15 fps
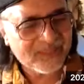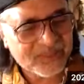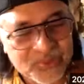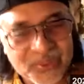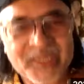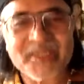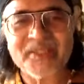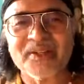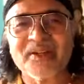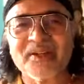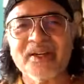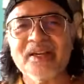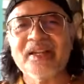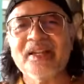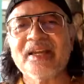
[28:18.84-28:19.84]
trainer.
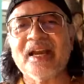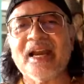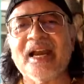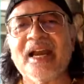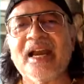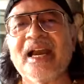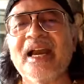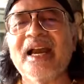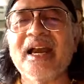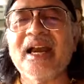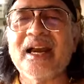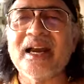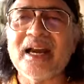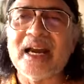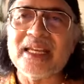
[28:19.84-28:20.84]

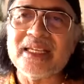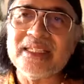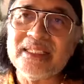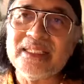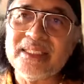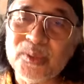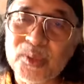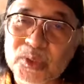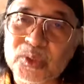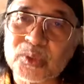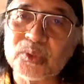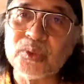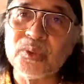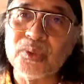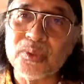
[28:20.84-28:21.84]
I
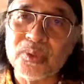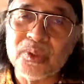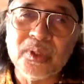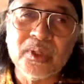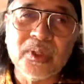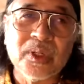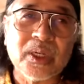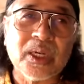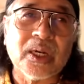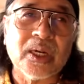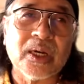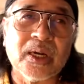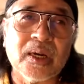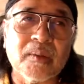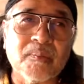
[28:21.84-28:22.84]
used to
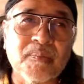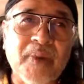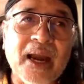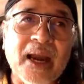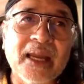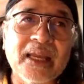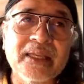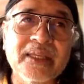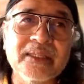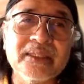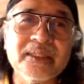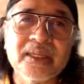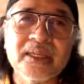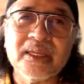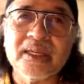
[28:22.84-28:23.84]

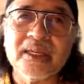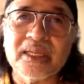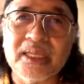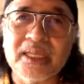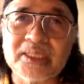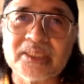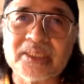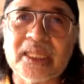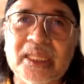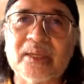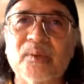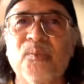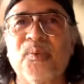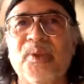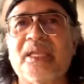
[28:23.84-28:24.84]
buy his like
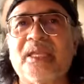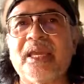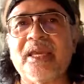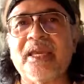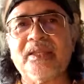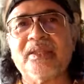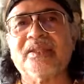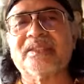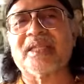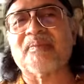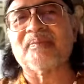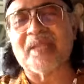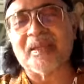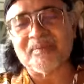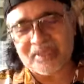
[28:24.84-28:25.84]
weekend.
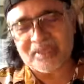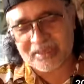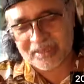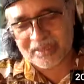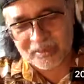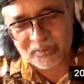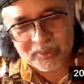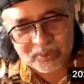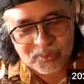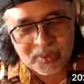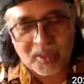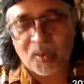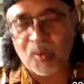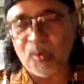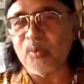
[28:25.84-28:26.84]
Sometimes he will do
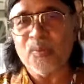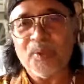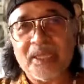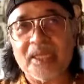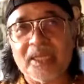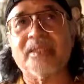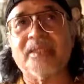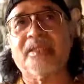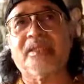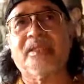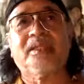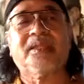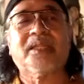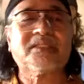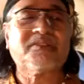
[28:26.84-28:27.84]
a whole weekend
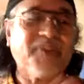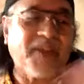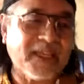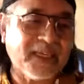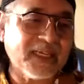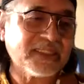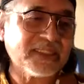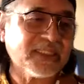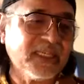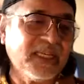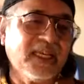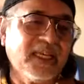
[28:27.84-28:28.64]
in Las Vegas,